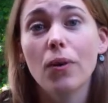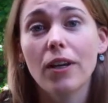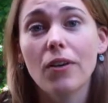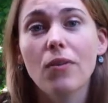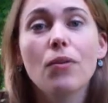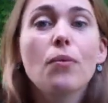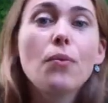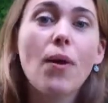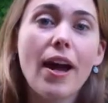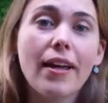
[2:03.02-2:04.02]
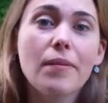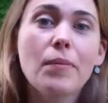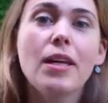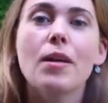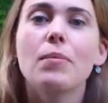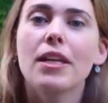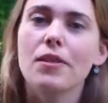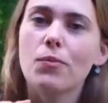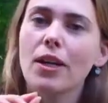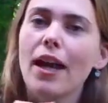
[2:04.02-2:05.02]
oil. Why?
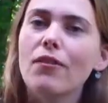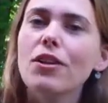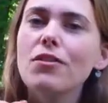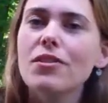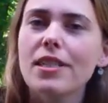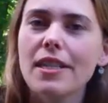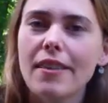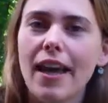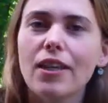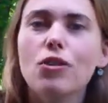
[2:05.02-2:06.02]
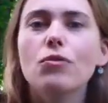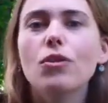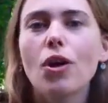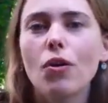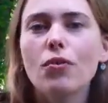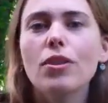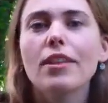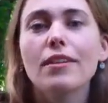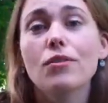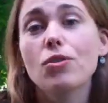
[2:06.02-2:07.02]
Because whenever you see that, you know
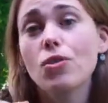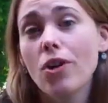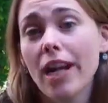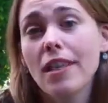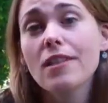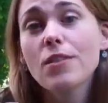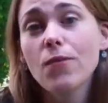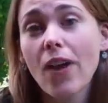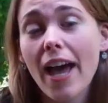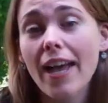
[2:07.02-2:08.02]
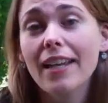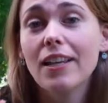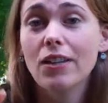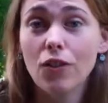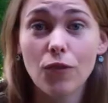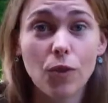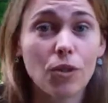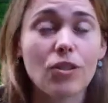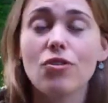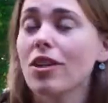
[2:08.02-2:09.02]
that there's trans fat in your
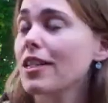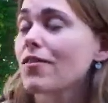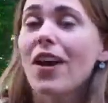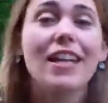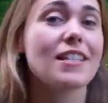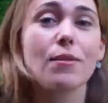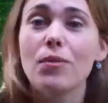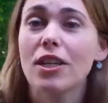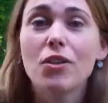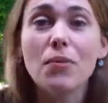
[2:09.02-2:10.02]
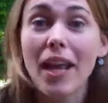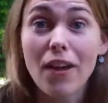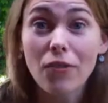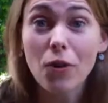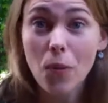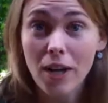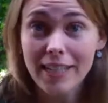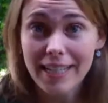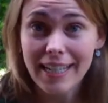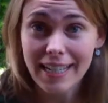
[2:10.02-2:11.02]
food, and trans fat is something you never
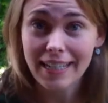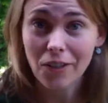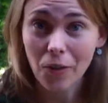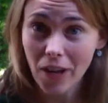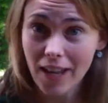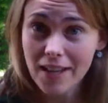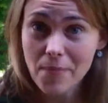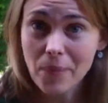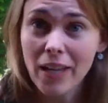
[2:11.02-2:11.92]
want to eat, okay?